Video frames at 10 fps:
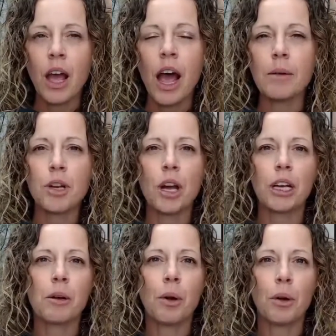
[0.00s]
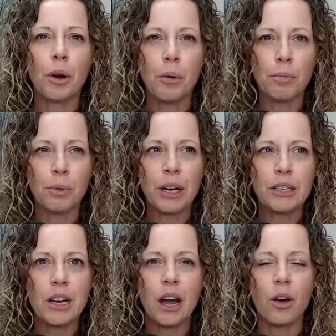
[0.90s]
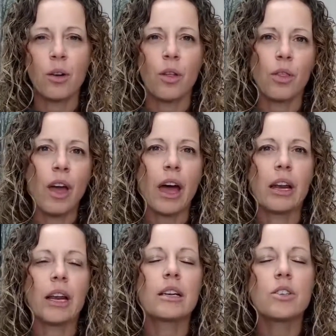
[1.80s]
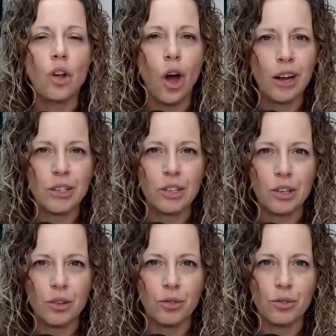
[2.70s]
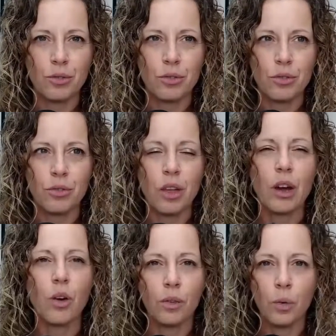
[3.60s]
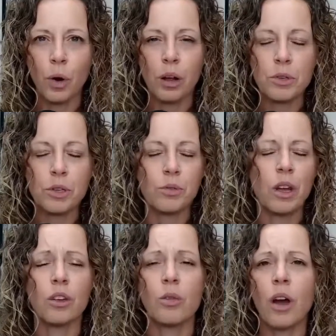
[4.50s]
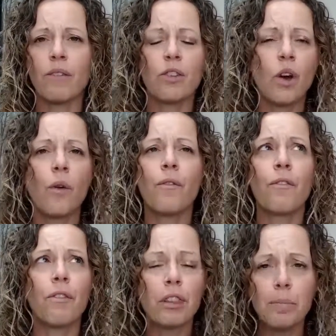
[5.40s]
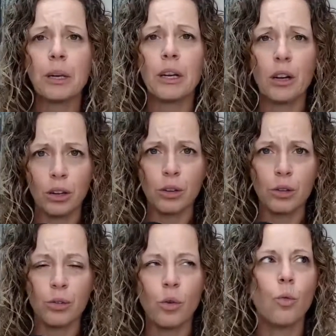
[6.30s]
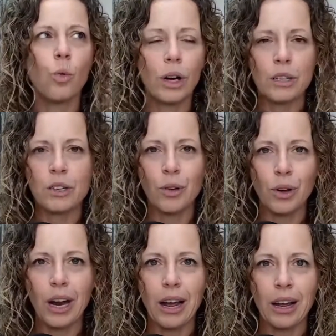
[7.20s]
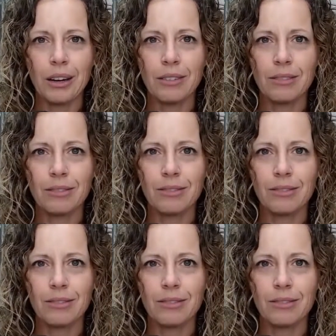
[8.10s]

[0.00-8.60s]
I'm talking about a breakdown that exhausts you, that overwhelms you, that you have no flipping clue what is going on.